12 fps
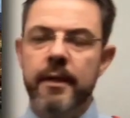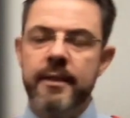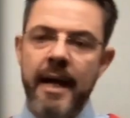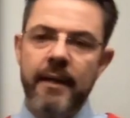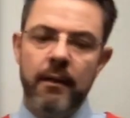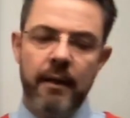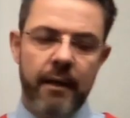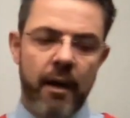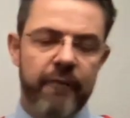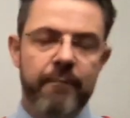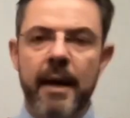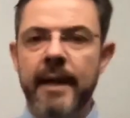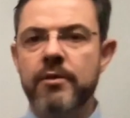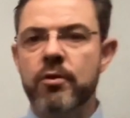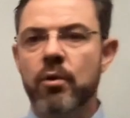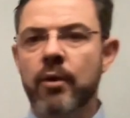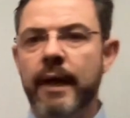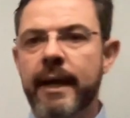the title of my
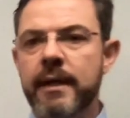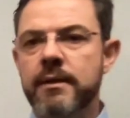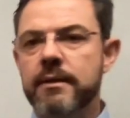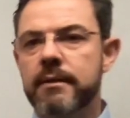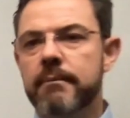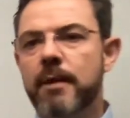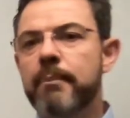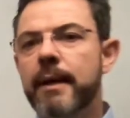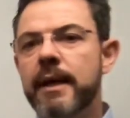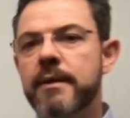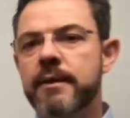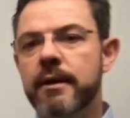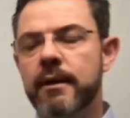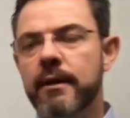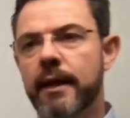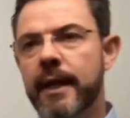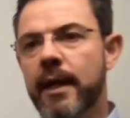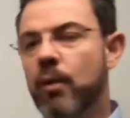talk is Mobility
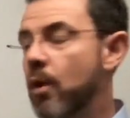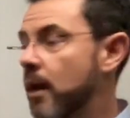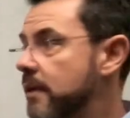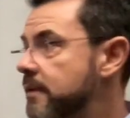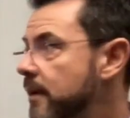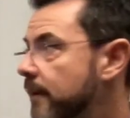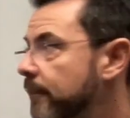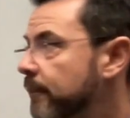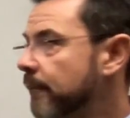Inequality.